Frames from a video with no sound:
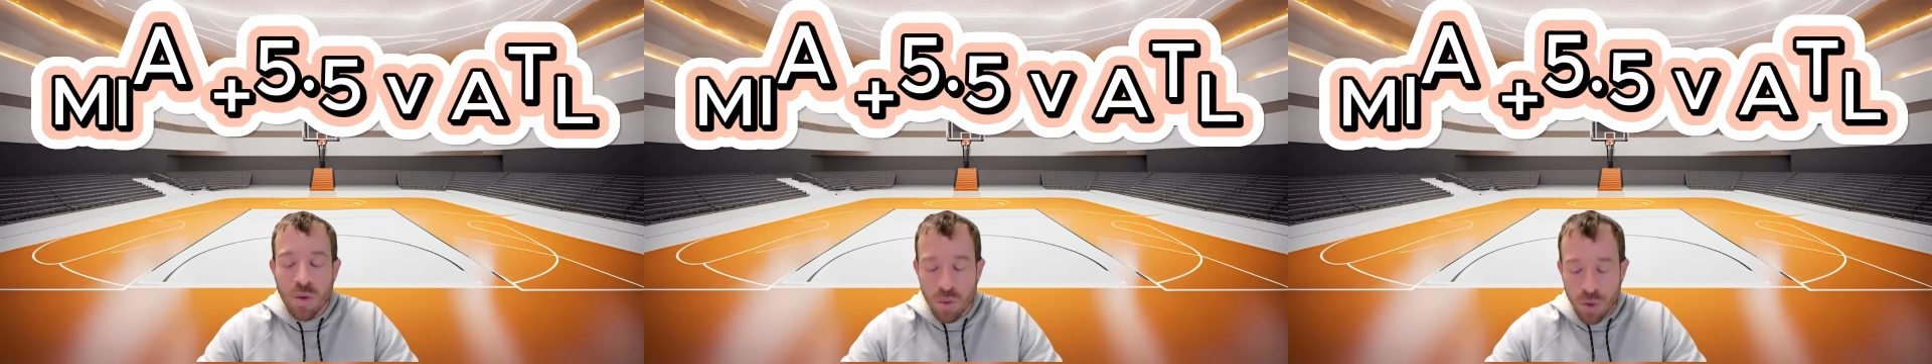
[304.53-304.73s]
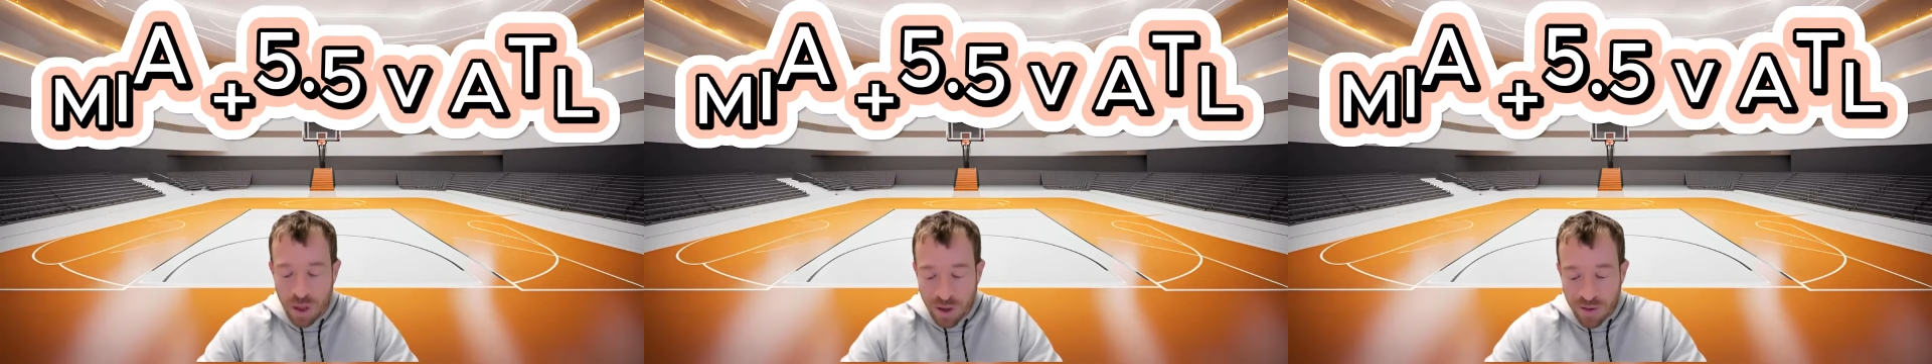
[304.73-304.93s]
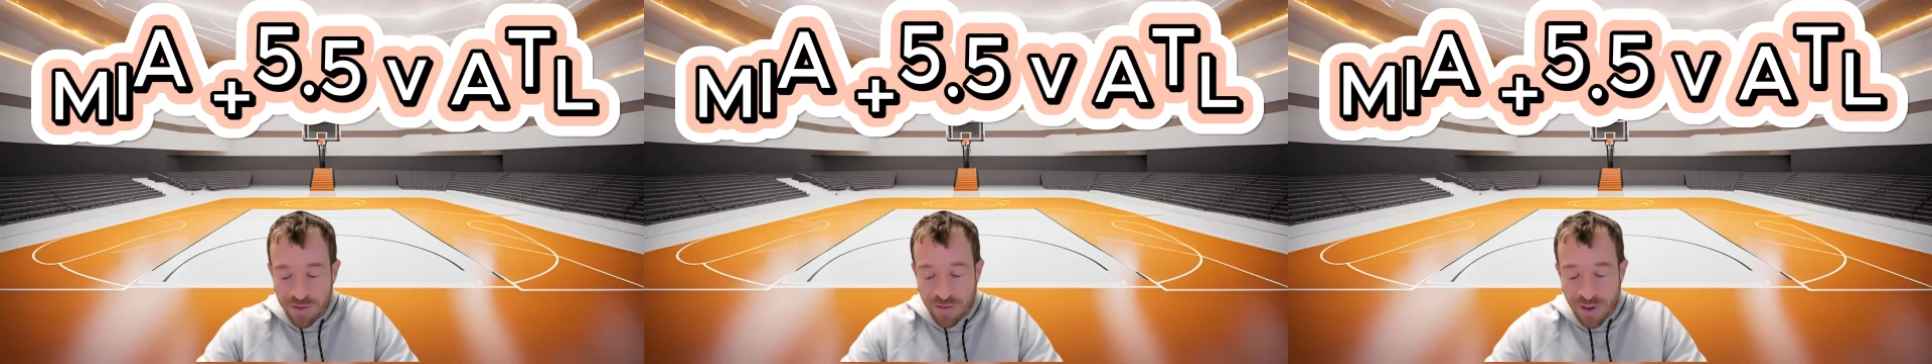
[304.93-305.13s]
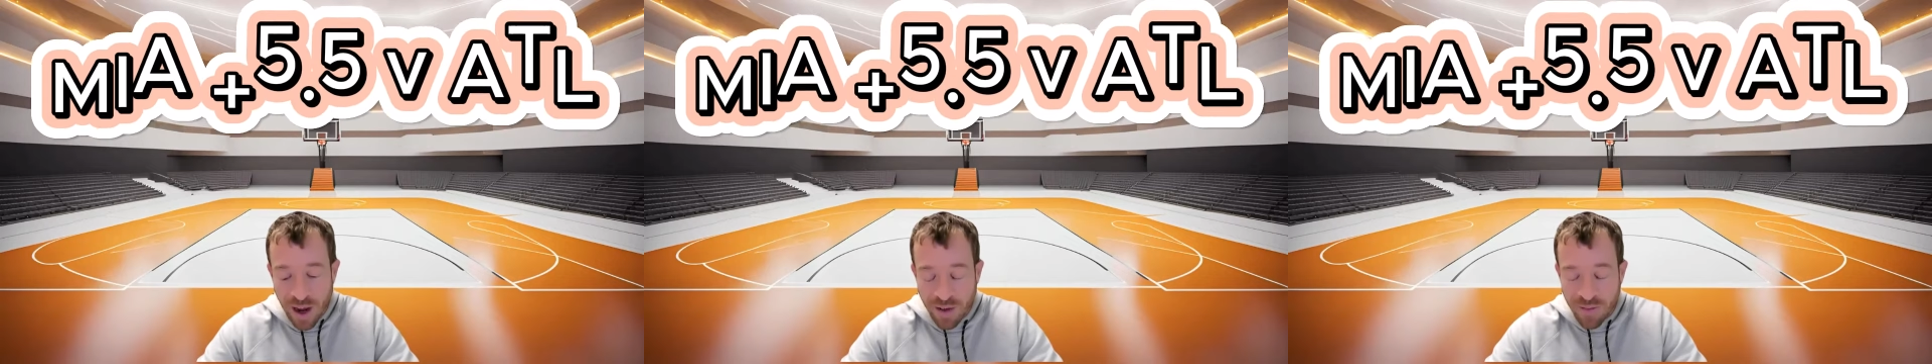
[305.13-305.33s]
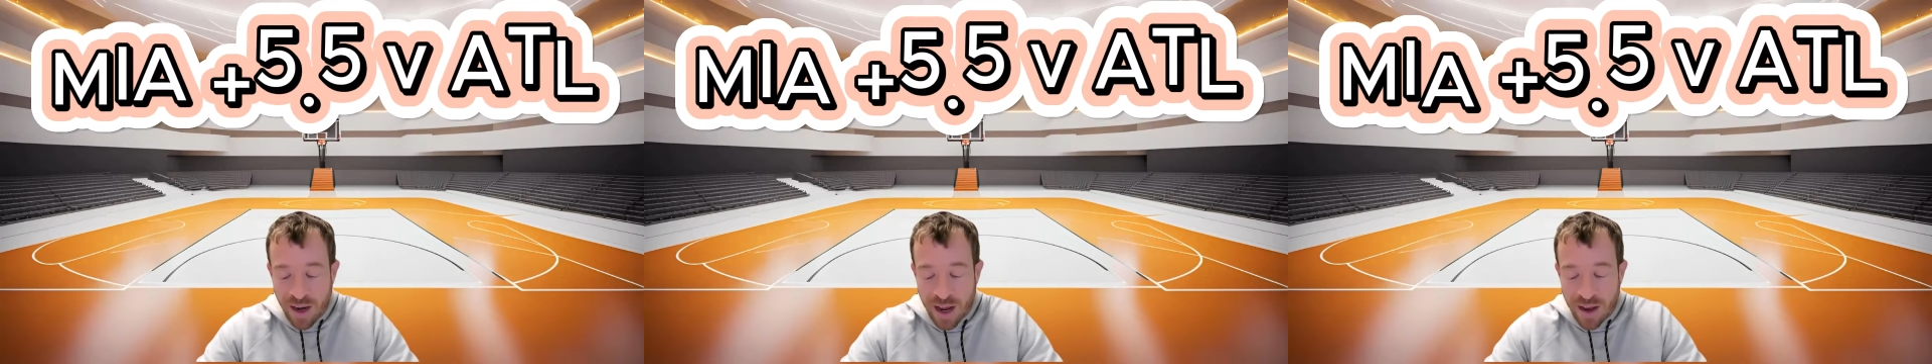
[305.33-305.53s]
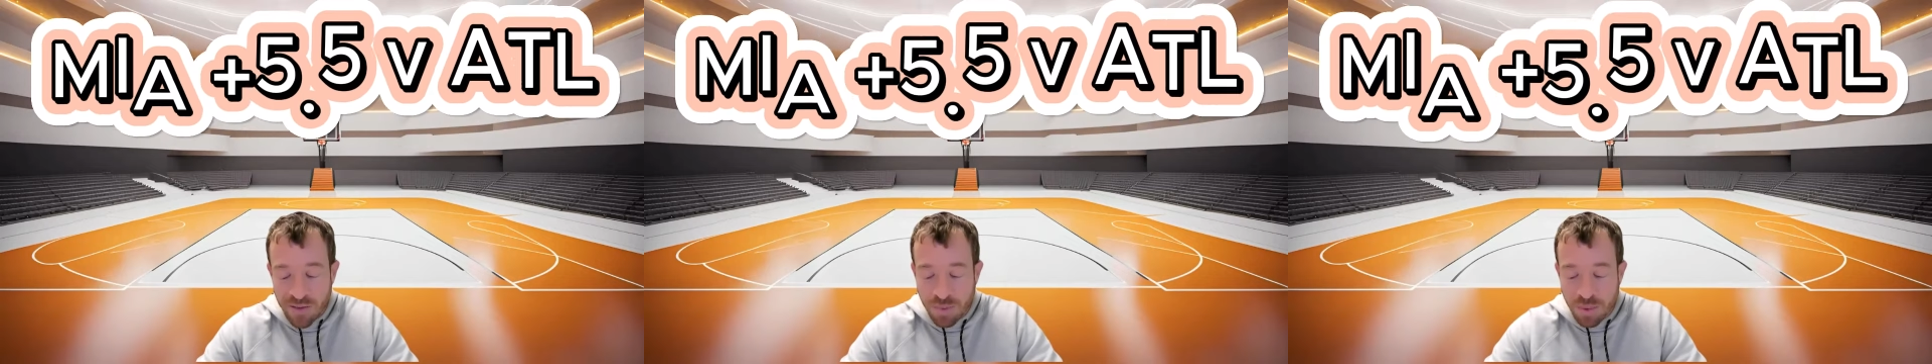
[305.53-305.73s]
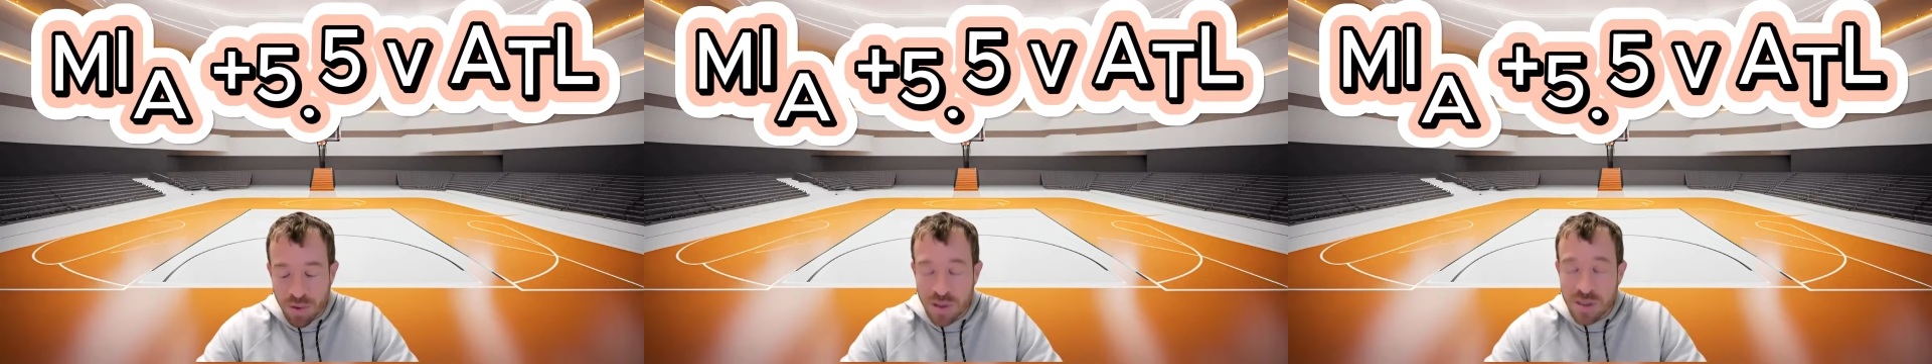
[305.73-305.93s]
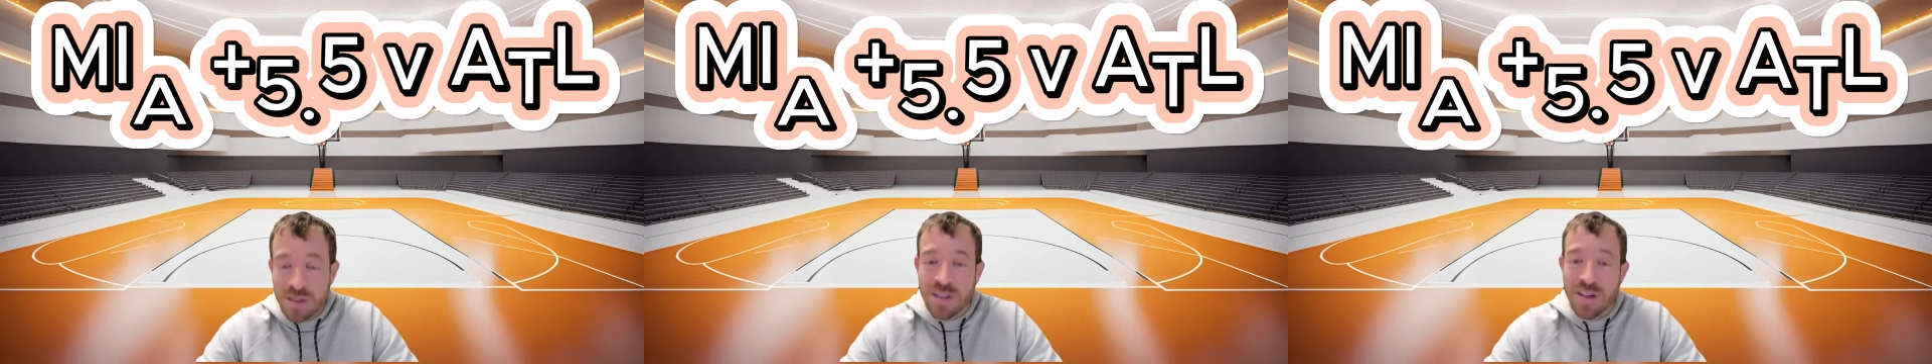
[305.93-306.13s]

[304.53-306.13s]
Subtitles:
We're getting 5.5 points